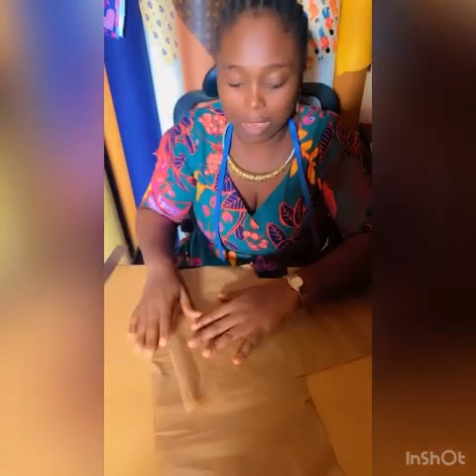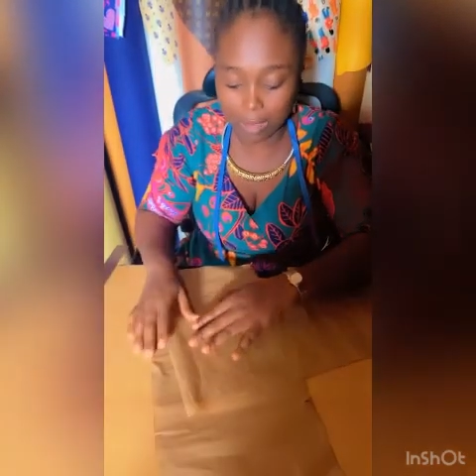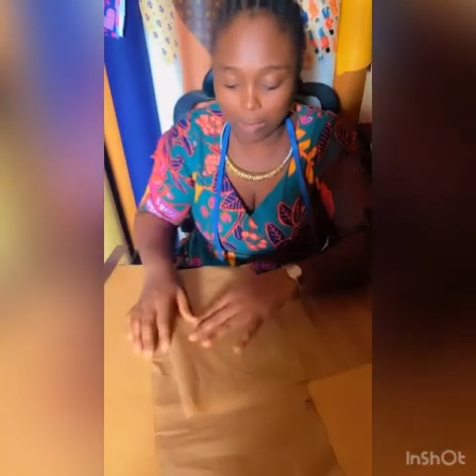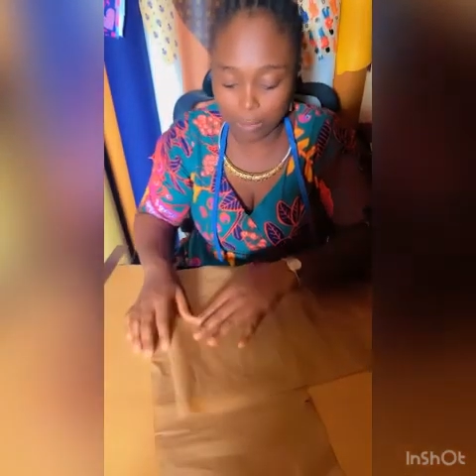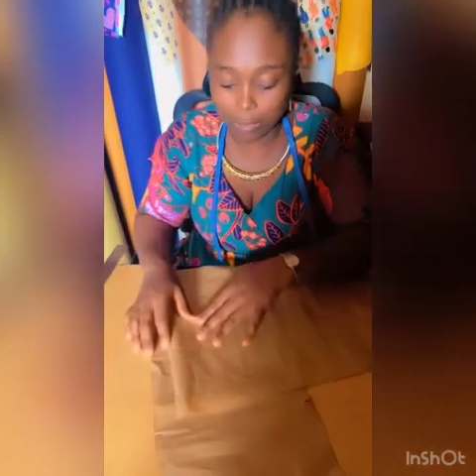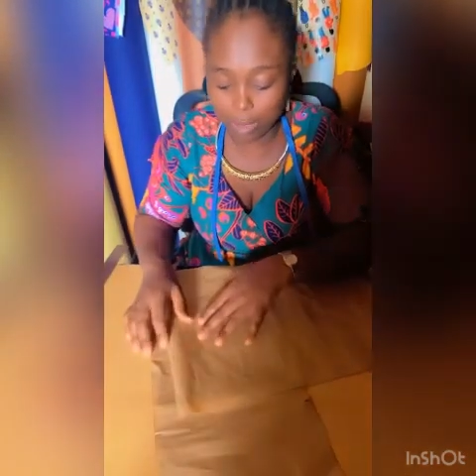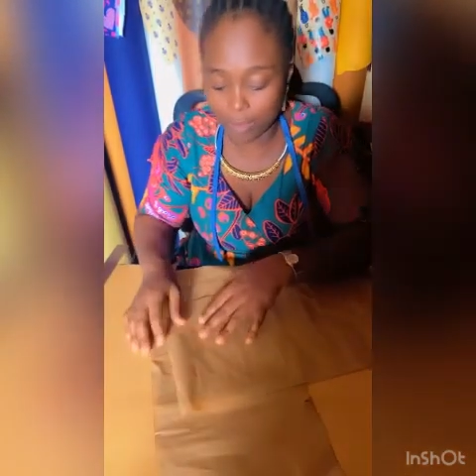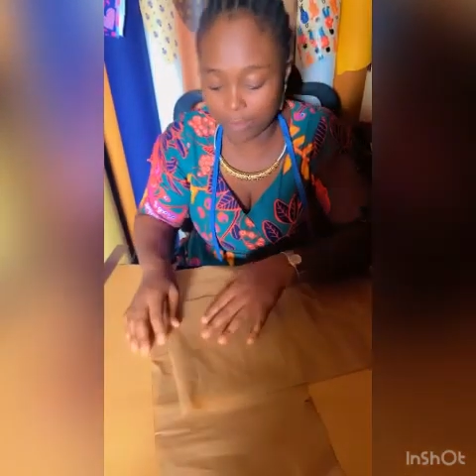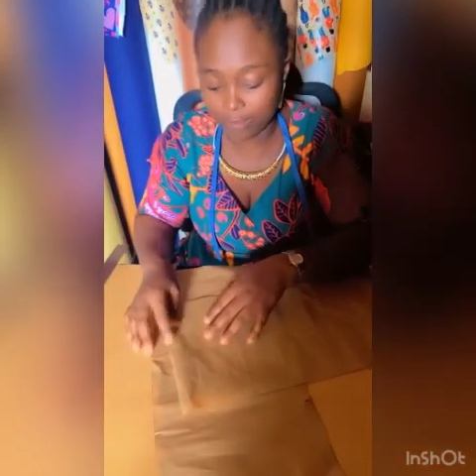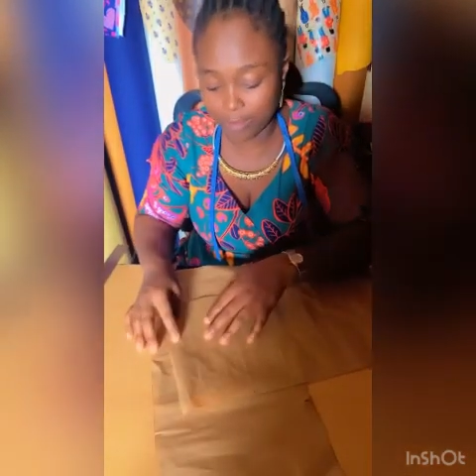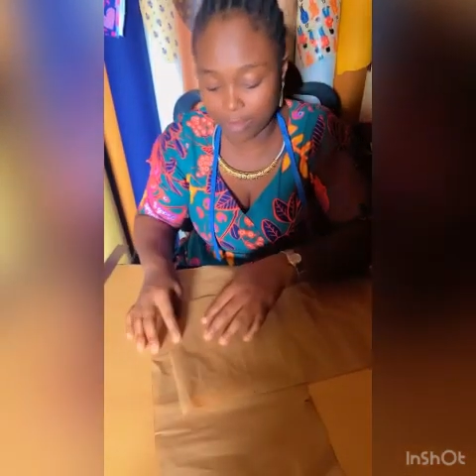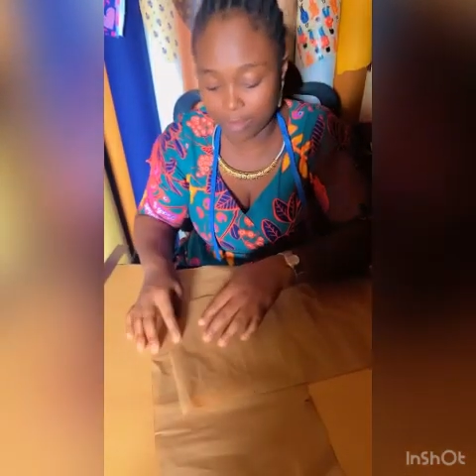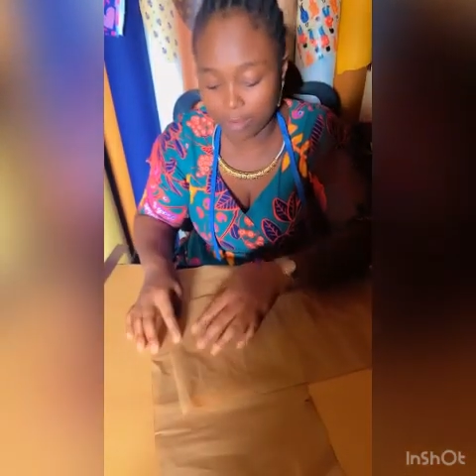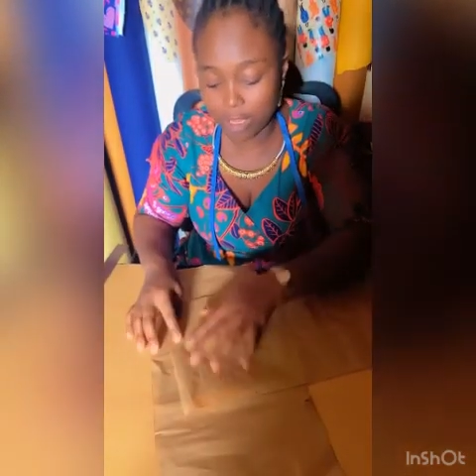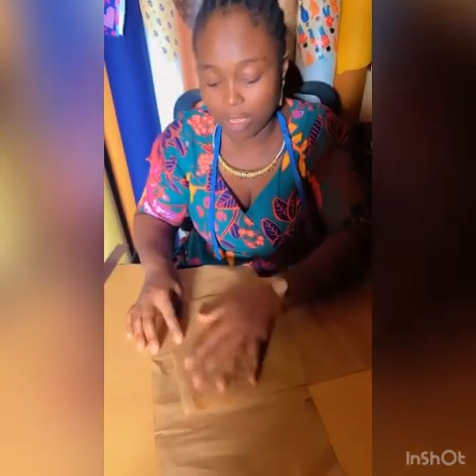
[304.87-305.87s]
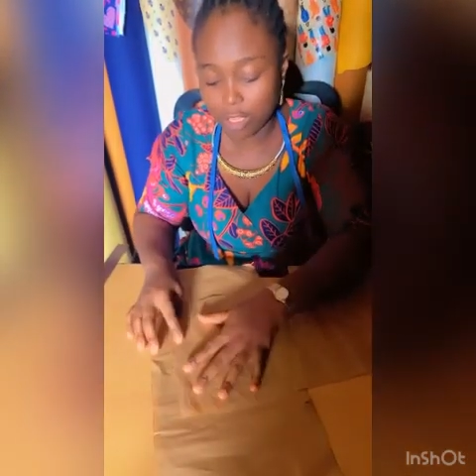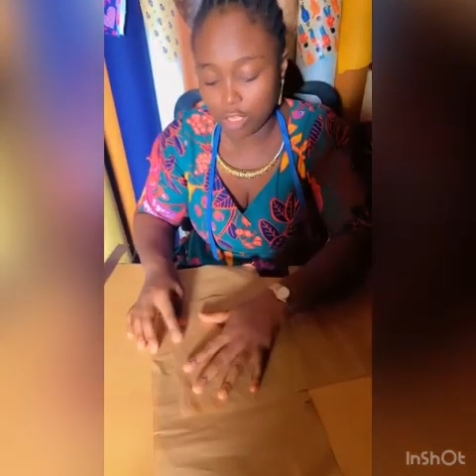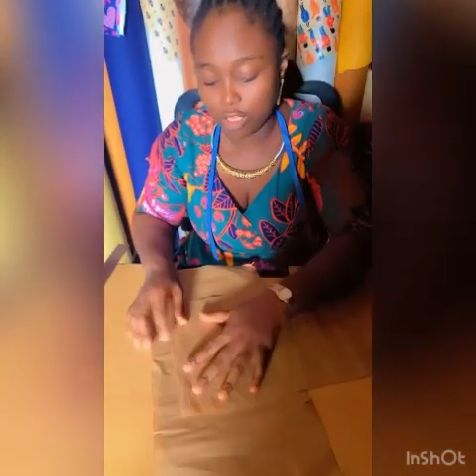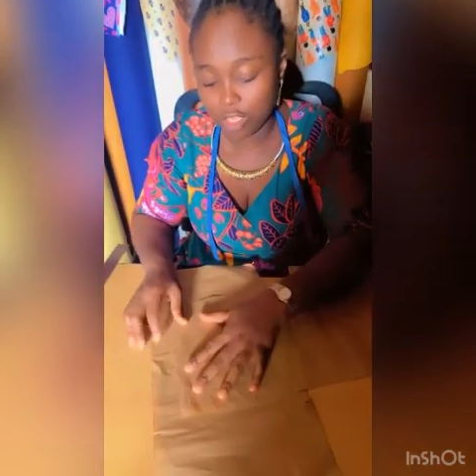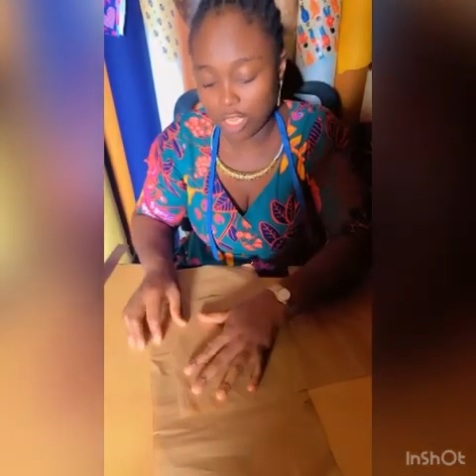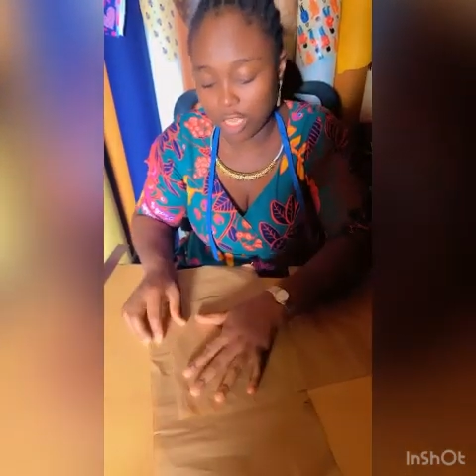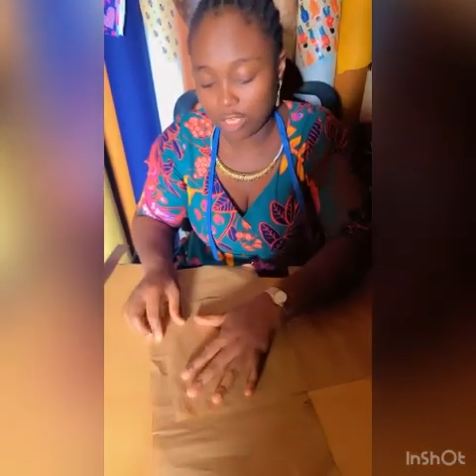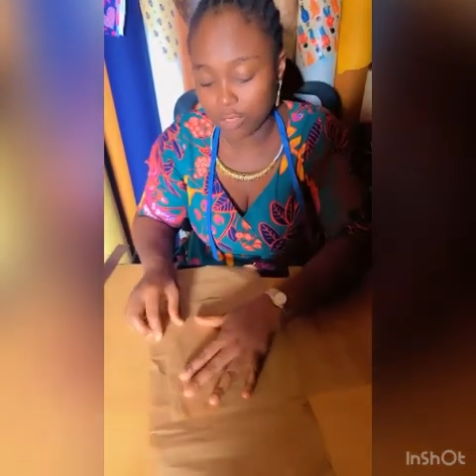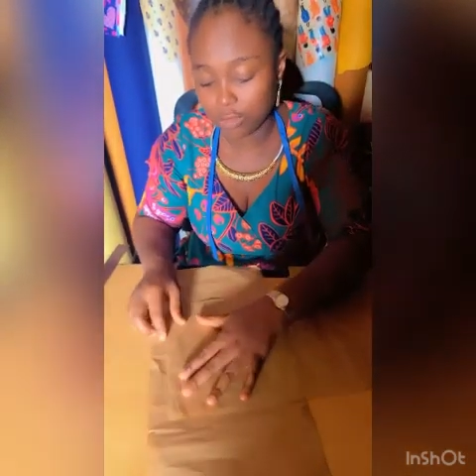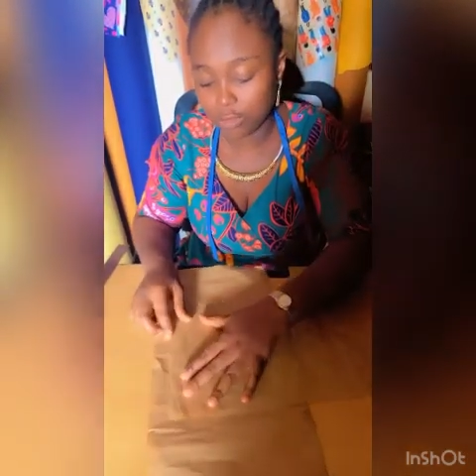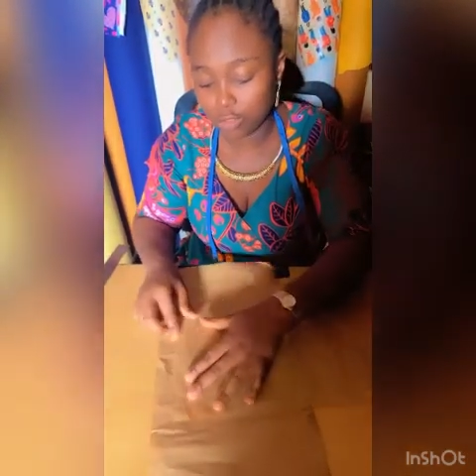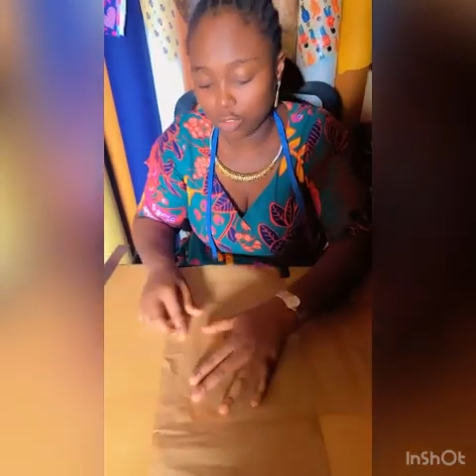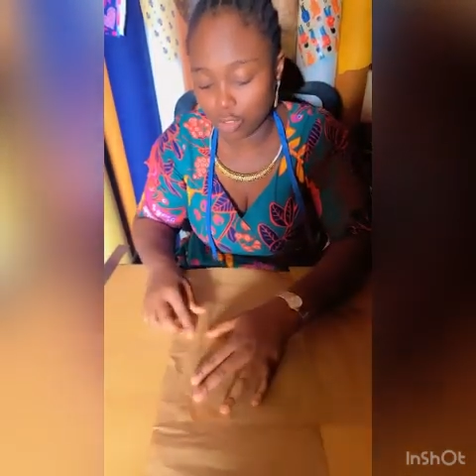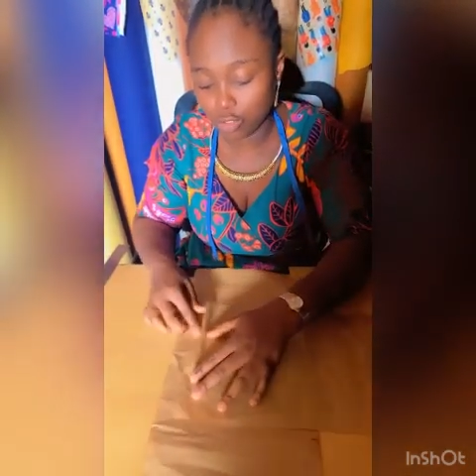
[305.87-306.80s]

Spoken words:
whatever, then